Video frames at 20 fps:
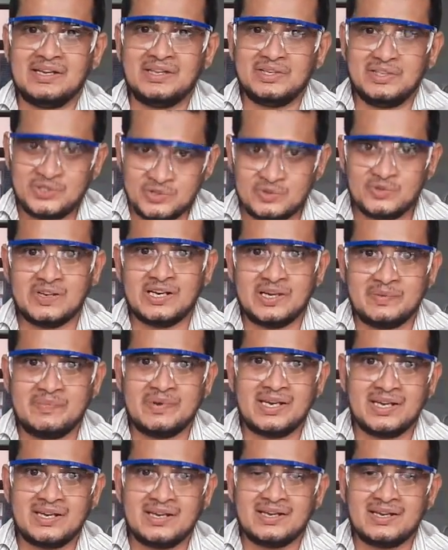you will
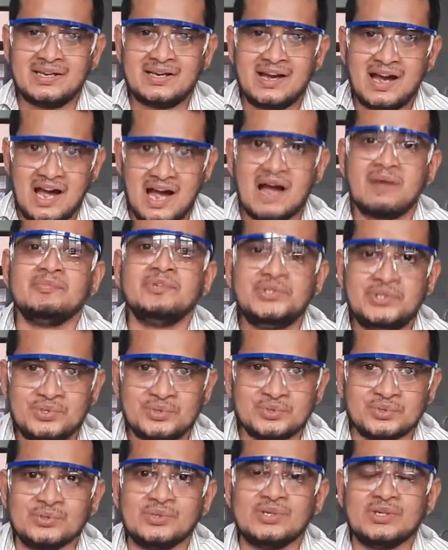be harmed
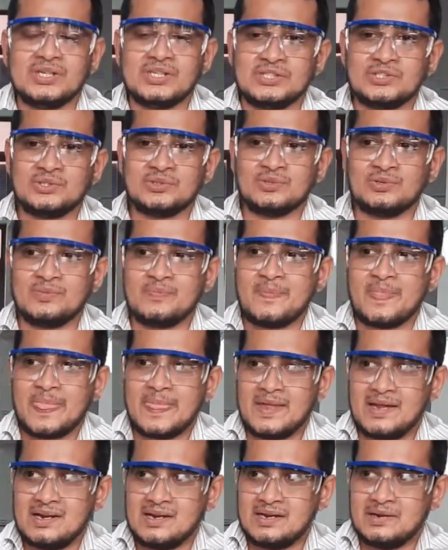too. So
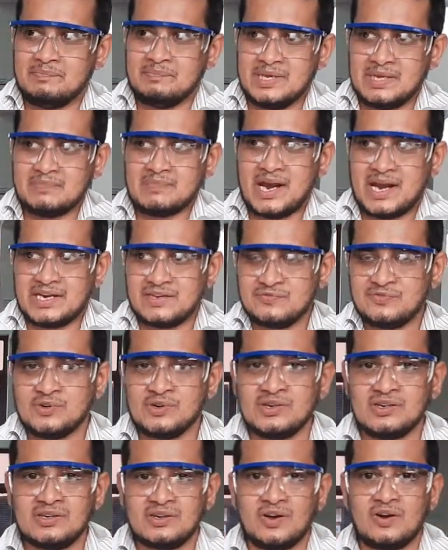be
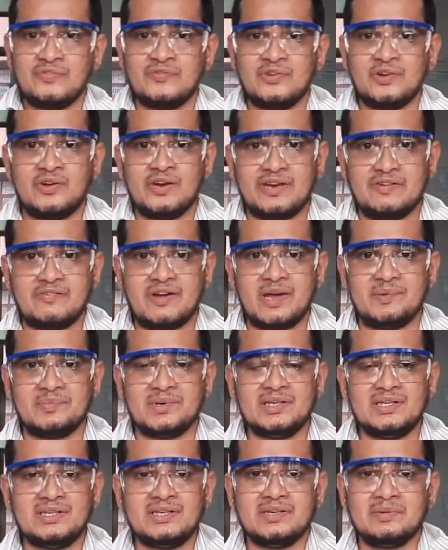mindful of your
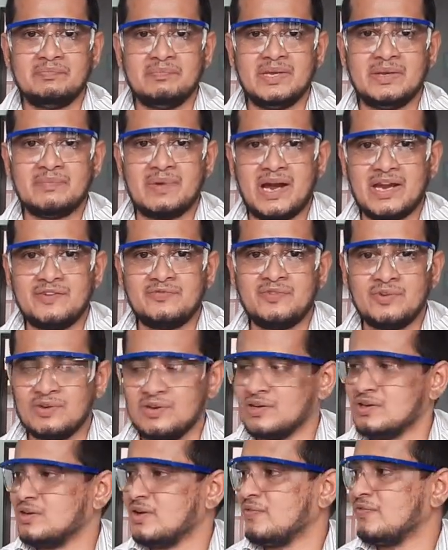environment, be
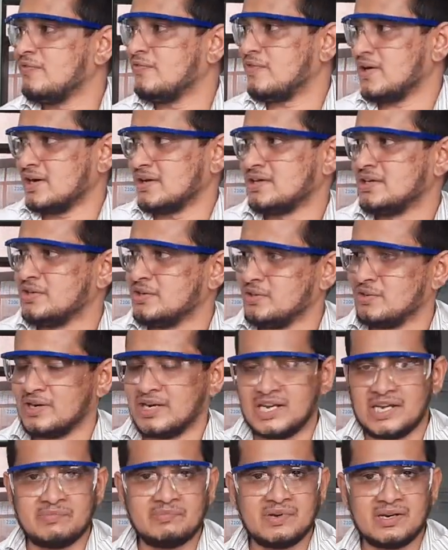mindful of what your
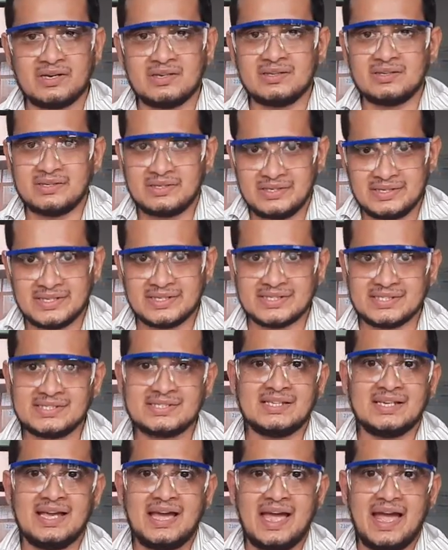neighbor
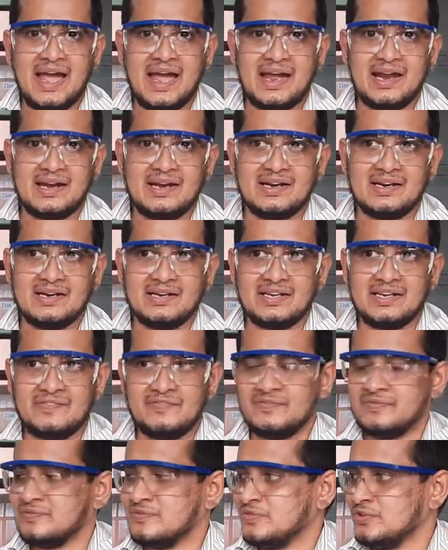does, and if
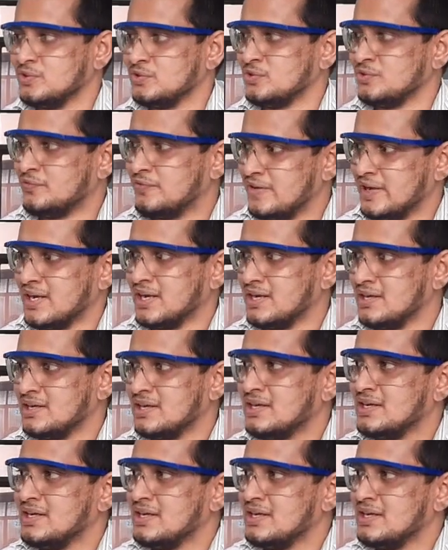you feel